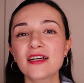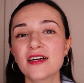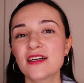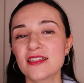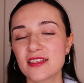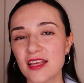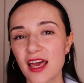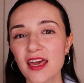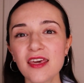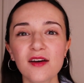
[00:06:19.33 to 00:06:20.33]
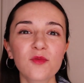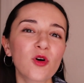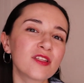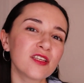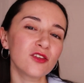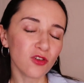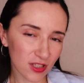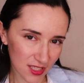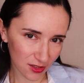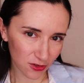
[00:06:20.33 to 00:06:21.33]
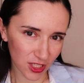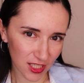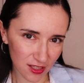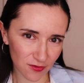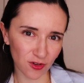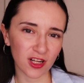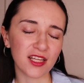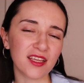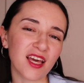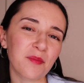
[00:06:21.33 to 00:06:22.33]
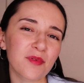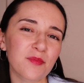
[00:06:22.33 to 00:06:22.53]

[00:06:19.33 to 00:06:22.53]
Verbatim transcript: uh, say what your solution is for cleaning up